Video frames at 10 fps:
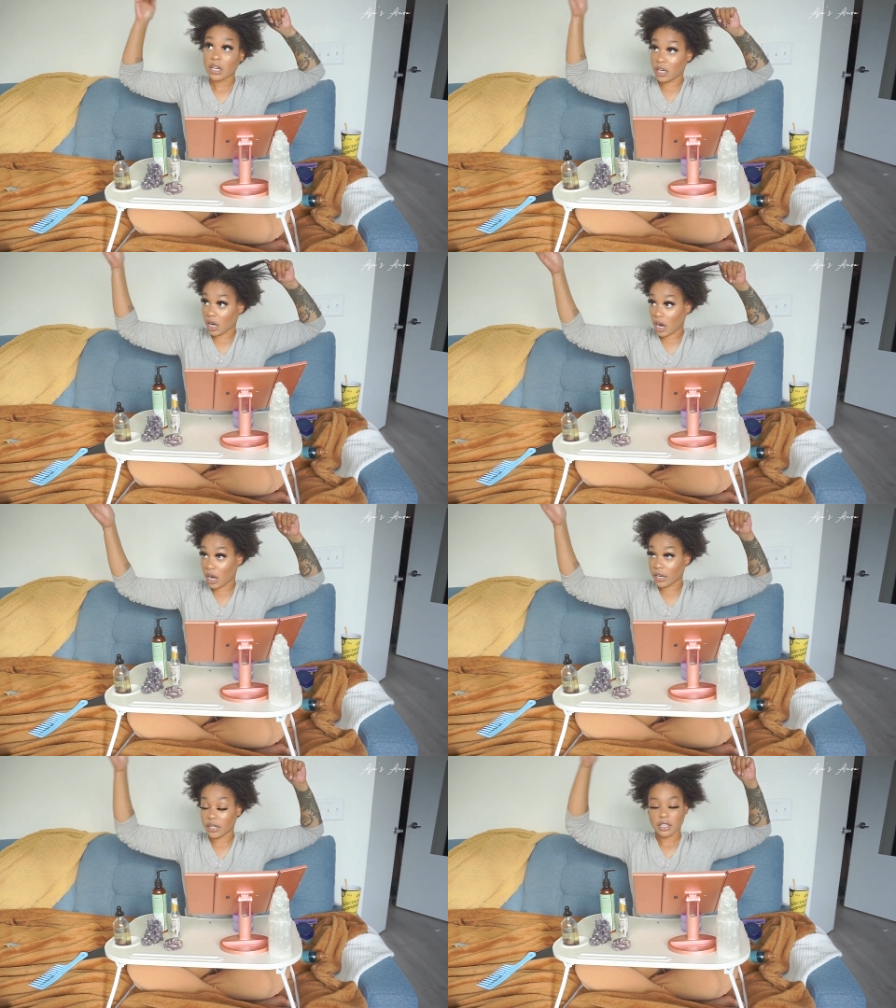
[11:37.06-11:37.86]

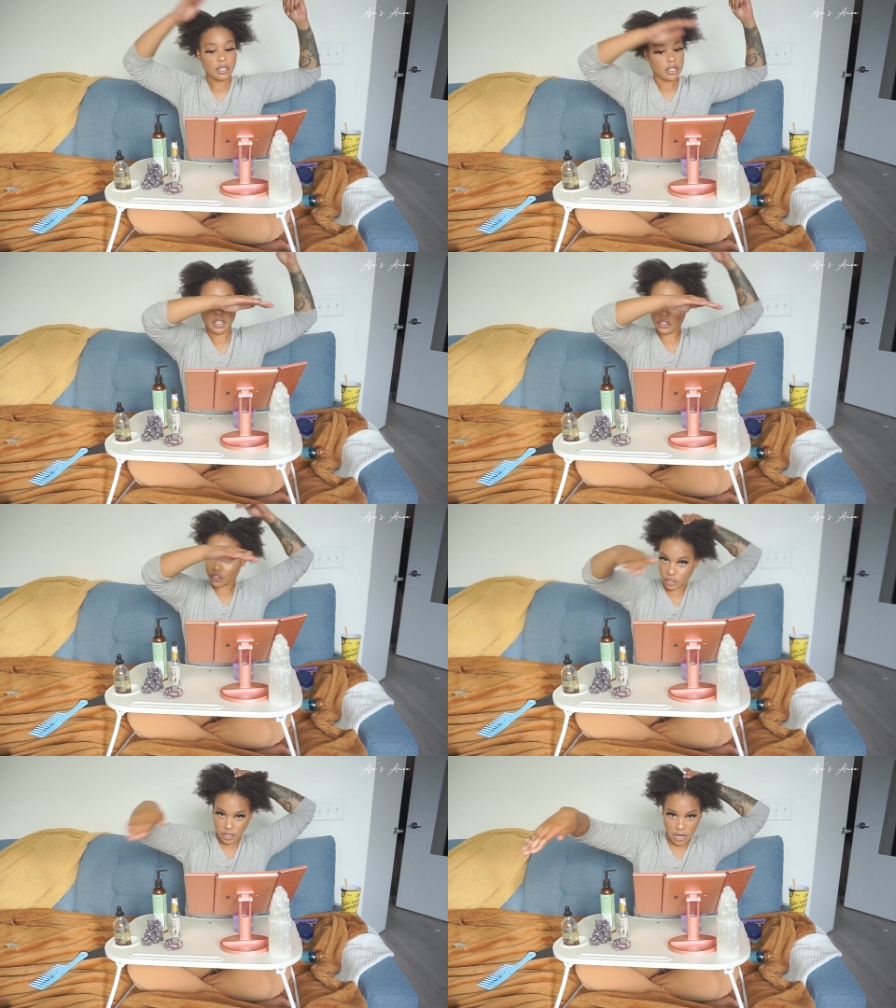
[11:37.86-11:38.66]
God.
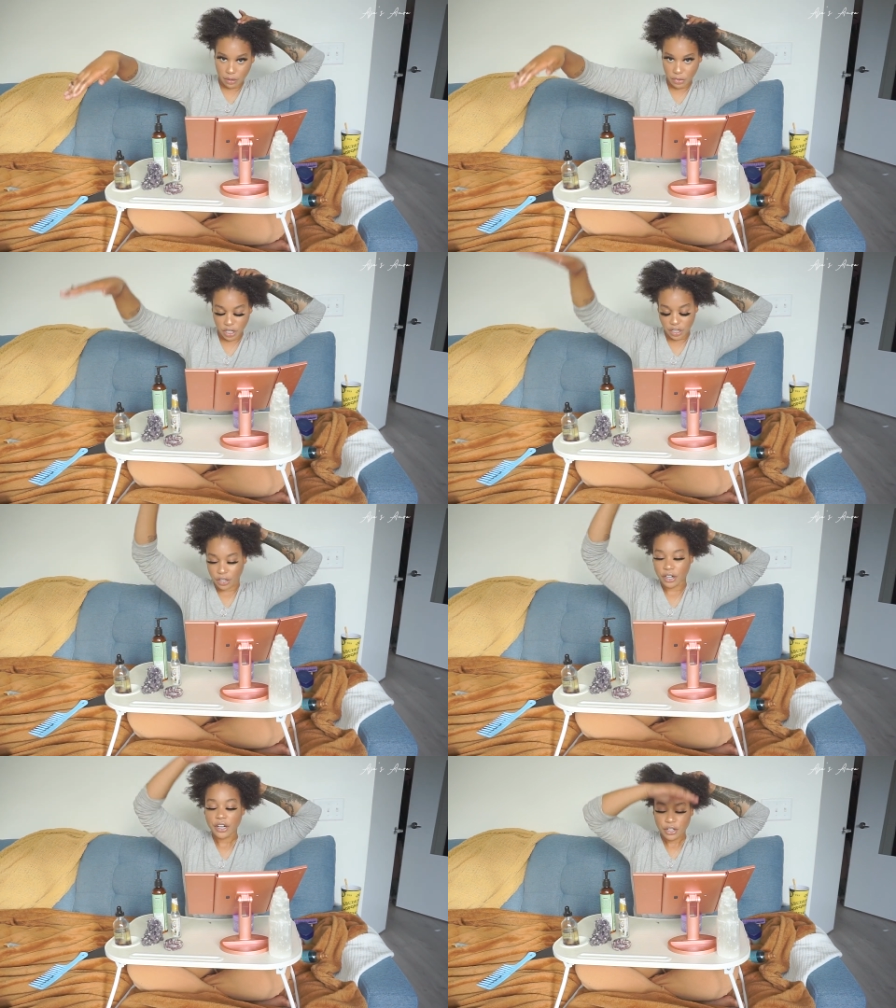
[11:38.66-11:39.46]
Insert name
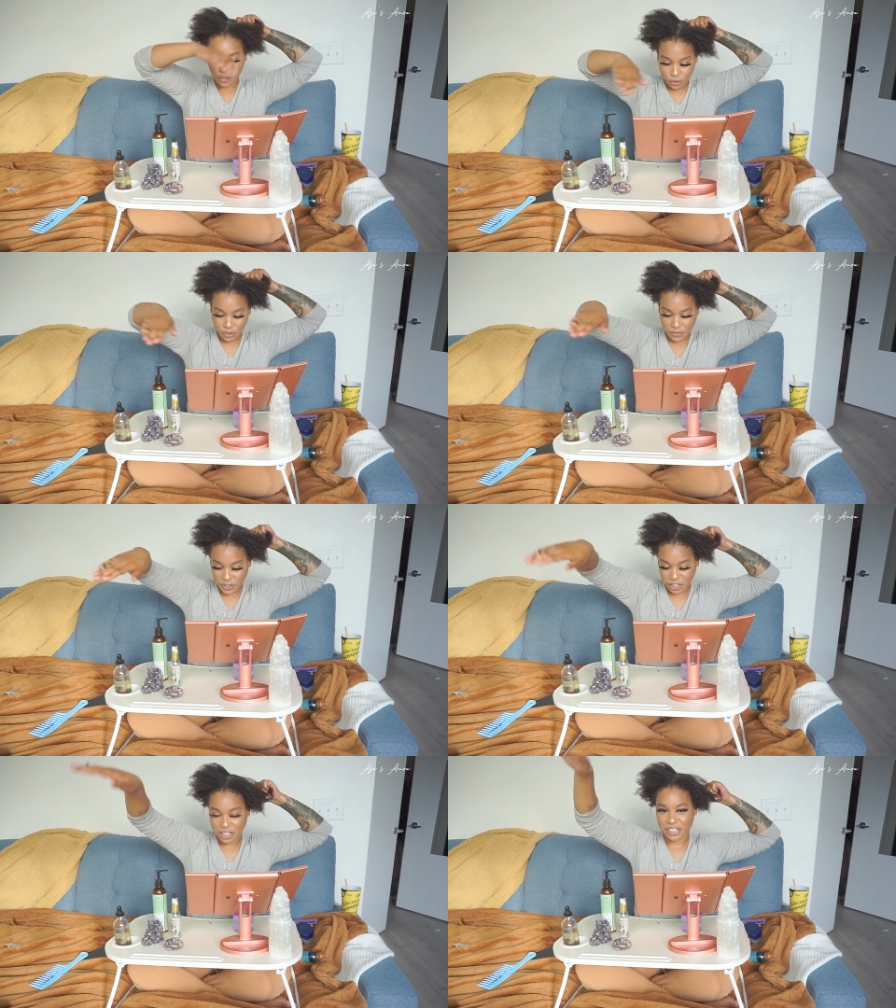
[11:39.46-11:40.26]
here,
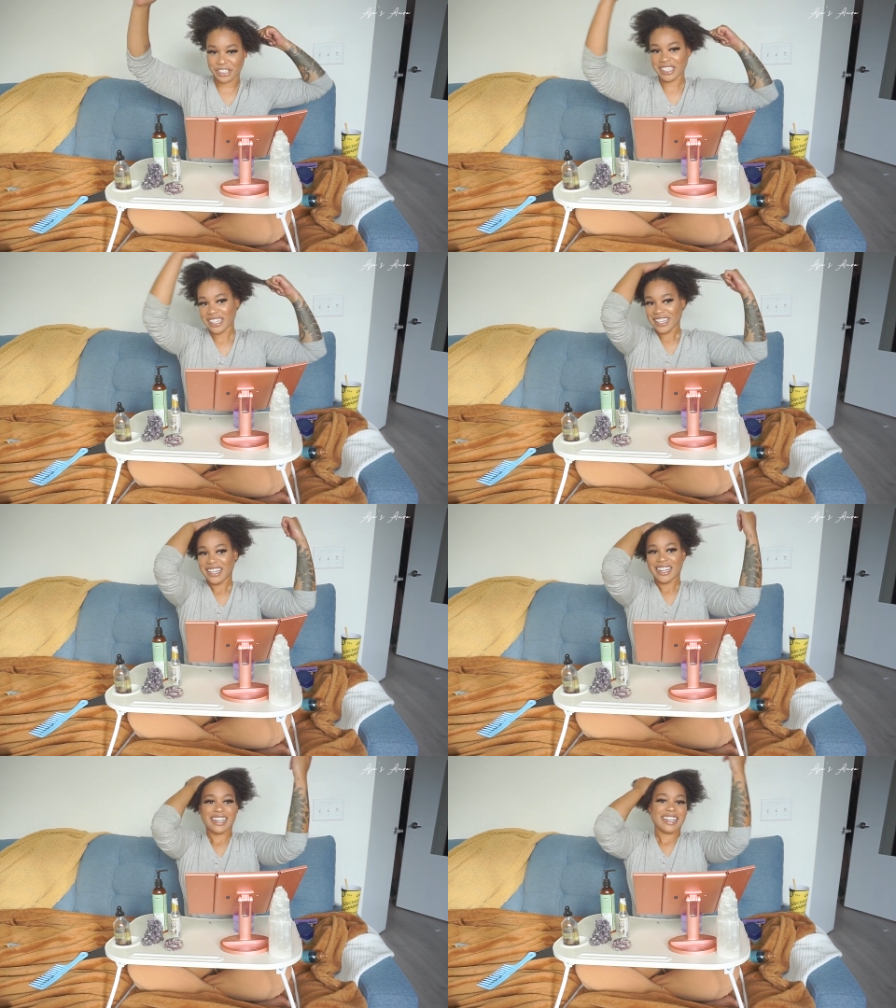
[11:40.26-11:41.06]
universe,
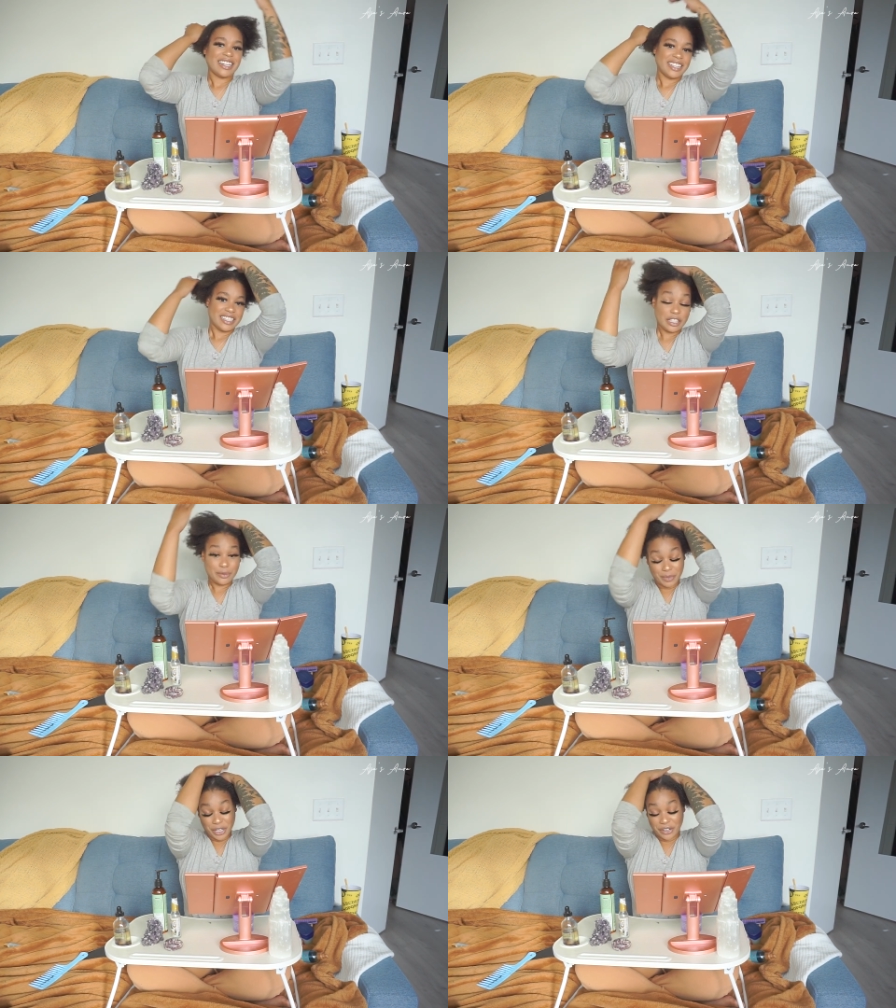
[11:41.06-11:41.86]

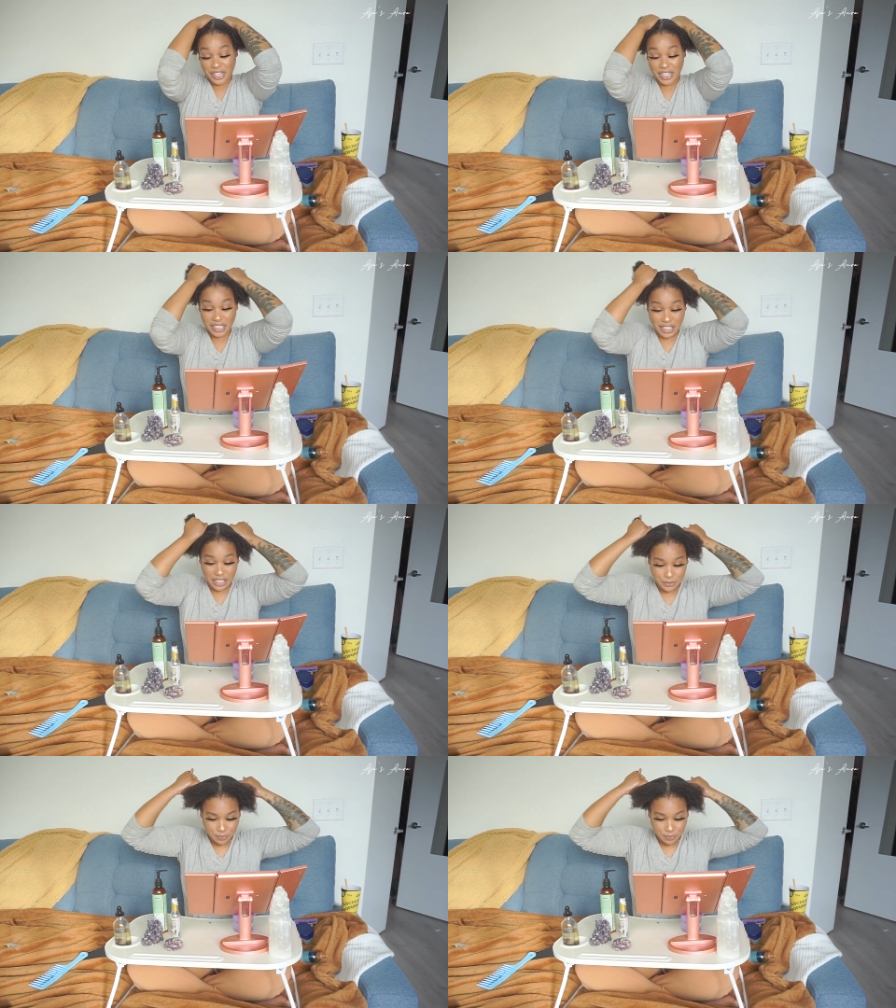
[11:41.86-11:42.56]
spirit.